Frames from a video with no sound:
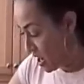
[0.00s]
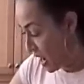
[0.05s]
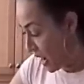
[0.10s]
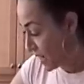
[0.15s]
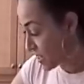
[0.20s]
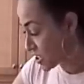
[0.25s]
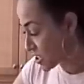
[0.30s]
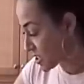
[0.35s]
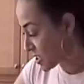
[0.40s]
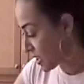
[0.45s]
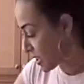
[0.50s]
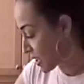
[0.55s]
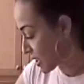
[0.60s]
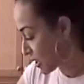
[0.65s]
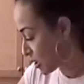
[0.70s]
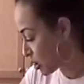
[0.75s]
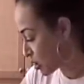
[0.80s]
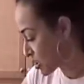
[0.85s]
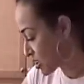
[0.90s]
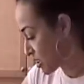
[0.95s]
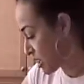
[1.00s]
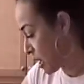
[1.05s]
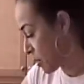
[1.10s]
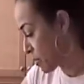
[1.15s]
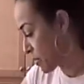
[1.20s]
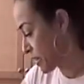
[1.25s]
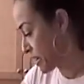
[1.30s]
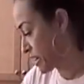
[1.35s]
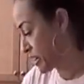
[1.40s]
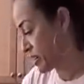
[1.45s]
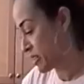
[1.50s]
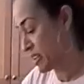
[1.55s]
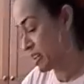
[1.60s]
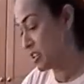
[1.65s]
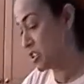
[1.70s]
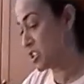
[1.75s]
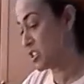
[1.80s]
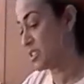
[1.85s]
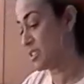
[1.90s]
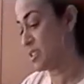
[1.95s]
I just think it looks a lot prettier
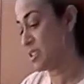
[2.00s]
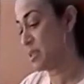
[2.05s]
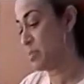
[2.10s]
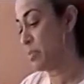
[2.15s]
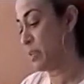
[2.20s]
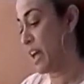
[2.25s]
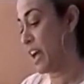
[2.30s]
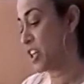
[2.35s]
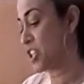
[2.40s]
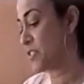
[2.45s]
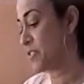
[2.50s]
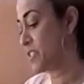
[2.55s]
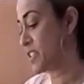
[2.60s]
than just a splash